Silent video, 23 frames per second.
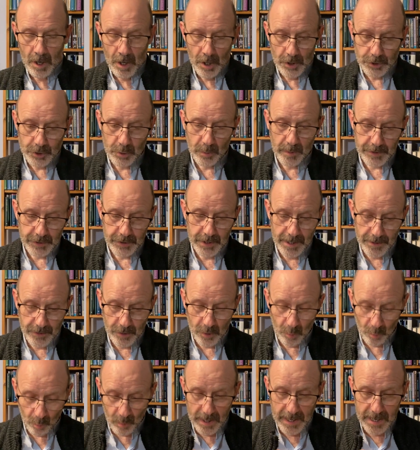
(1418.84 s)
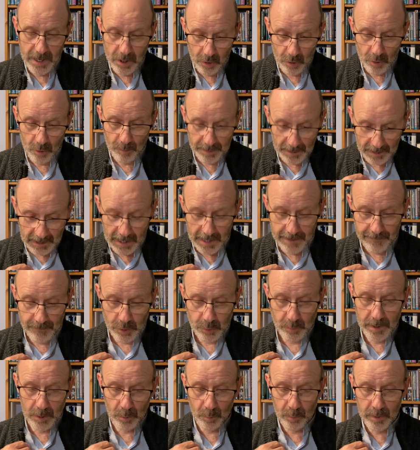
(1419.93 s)
So it's saying that we believers,
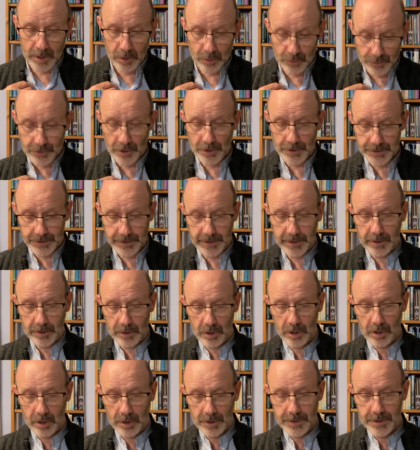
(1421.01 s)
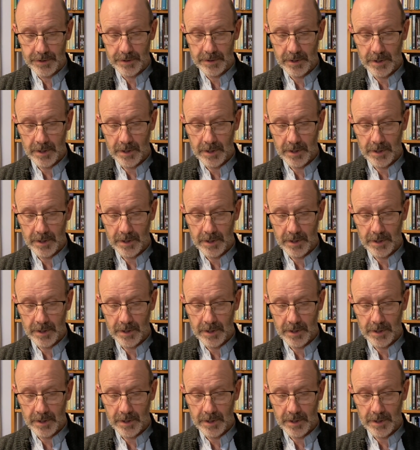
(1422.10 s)
we, we are trusting God.